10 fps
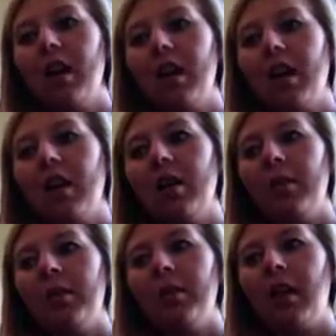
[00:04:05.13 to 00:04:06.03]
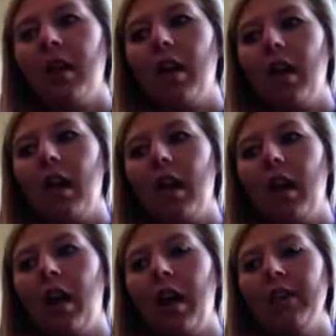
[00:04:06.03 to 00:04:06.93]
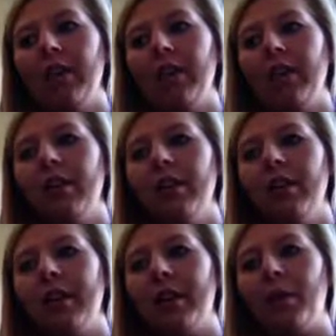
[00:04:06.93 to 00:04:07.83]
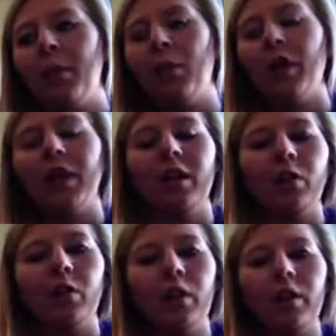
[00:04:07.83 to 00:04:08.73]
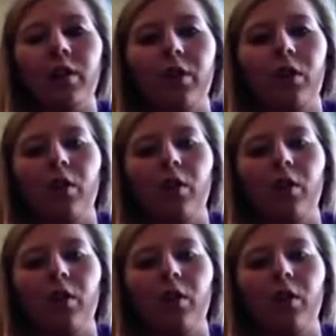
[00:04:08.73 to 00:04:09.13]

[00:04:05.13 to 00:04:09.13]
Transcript: I feel like working with